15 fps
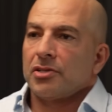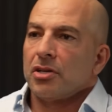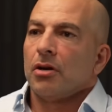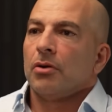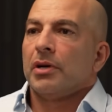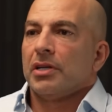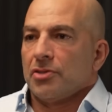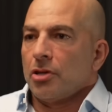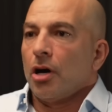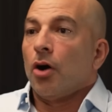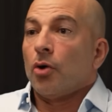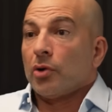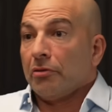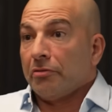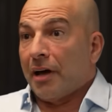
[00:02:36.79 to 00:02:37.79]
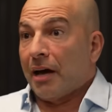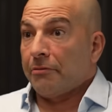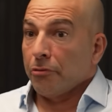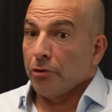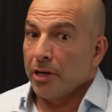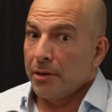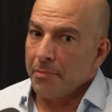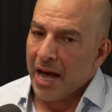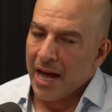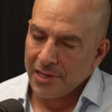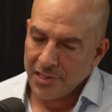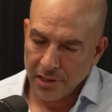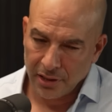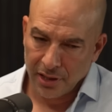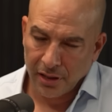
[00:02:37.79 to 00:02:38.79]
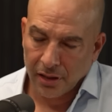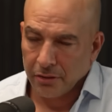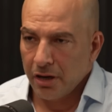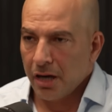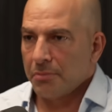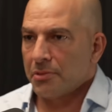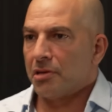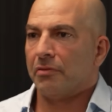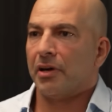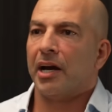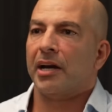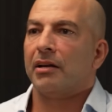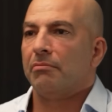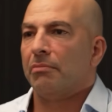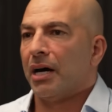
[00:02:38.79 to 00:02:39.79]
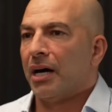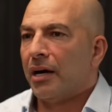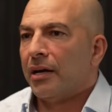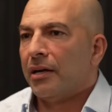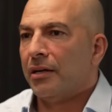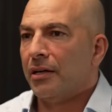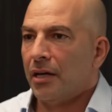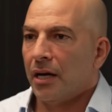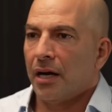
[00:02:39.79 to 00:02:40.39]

So it's total fat-free mass in kilograms divided by